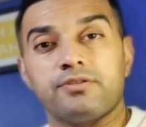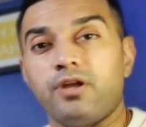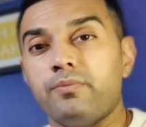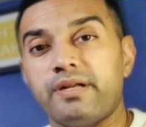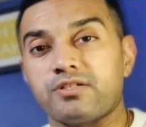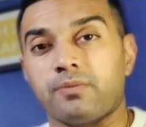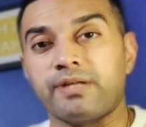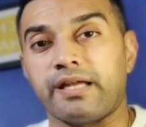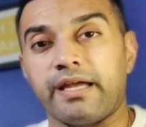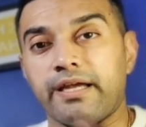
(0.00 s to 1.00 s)
Nobody's
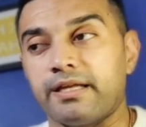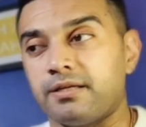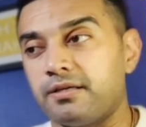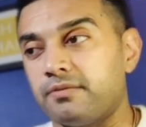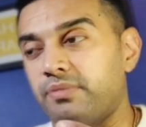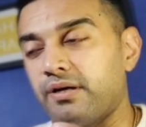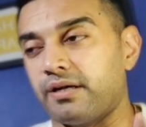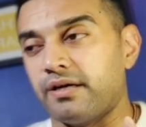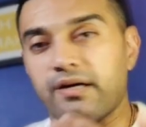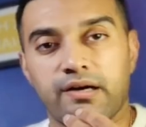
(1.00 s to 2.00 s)
obligated,
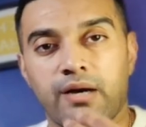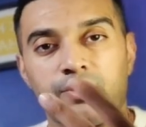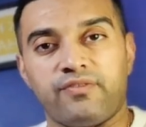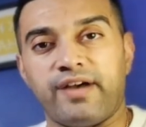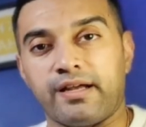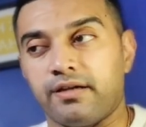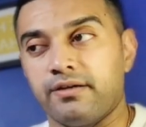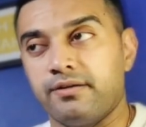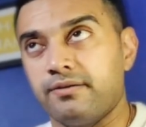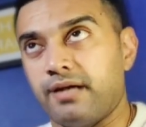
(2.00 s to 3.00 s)
but uh, I want to thank
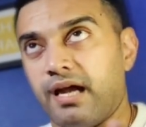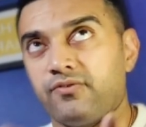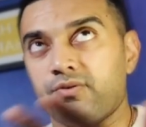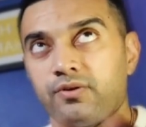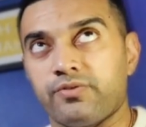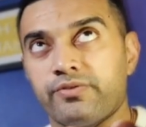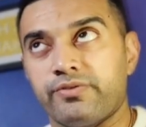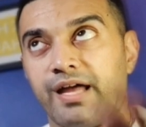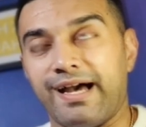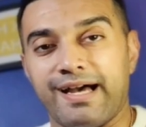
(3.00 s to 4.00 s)
everyone
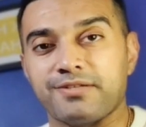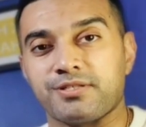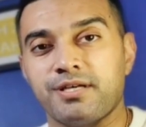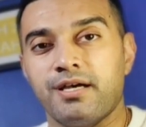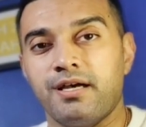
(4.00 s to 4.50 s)
that has